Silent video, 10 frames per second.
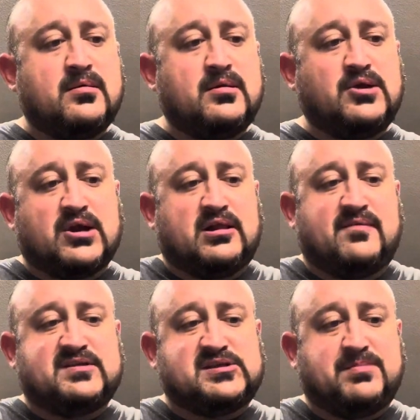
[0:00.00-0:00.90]
you're going to
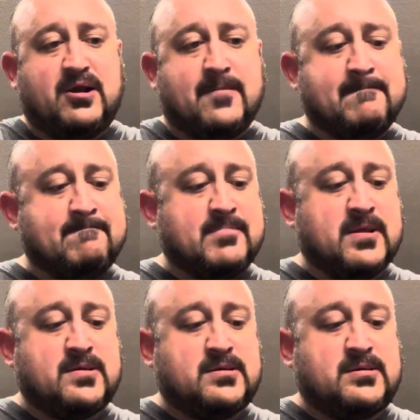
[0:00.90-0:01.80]
love this beer.
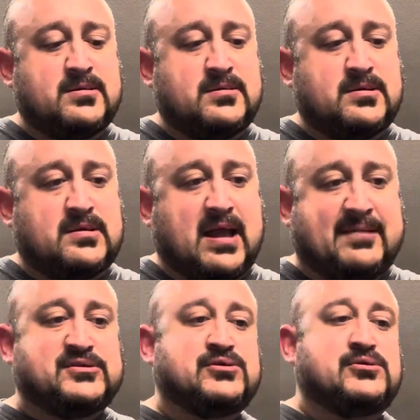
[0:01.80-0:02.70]

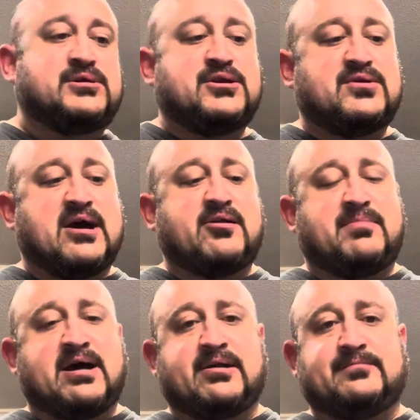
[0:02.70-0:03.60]
Absolutely no doubt
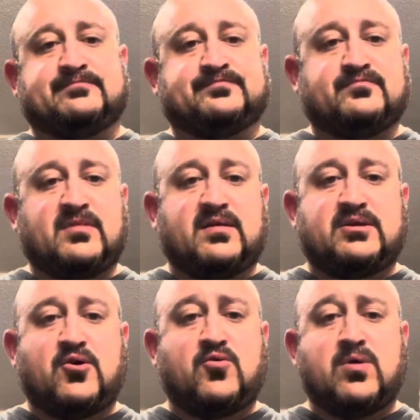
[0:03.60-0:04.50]
about it.
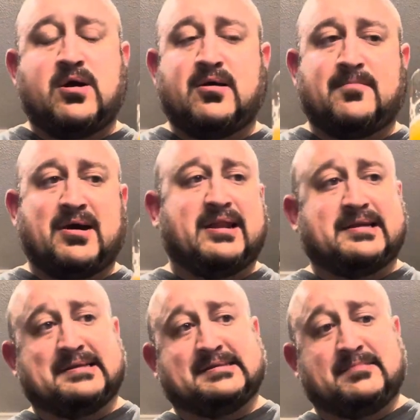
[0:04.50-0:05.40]
Nobody
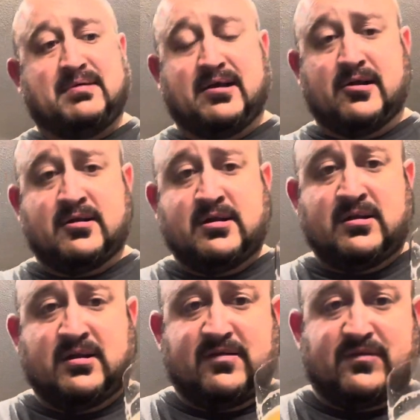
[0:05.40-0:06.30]
does it better
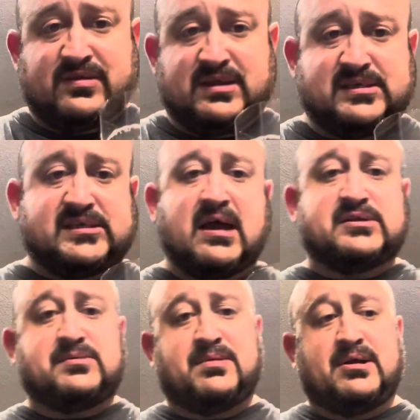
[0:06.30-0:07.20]
for these
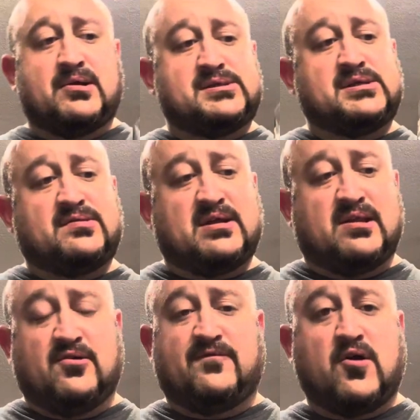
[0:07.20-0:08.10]
styles of beers than
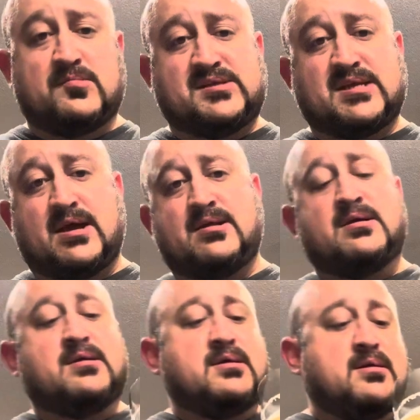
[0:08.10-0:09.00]
Hill Farmstead.
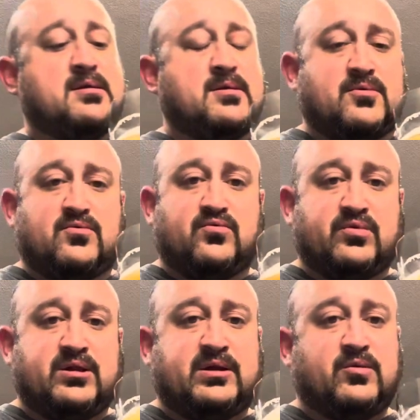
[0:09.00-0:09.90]

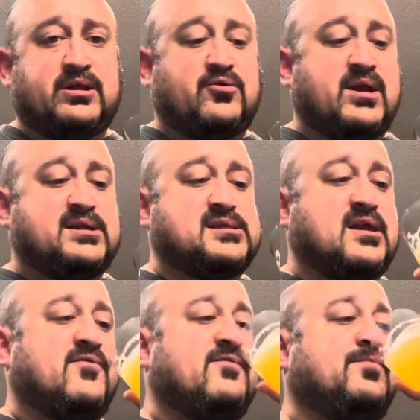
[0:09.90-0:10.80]
Really, really great
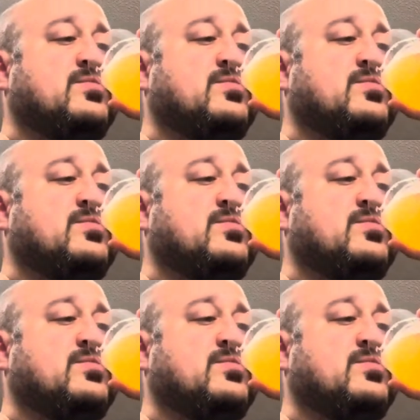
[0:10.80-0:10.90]
stuff.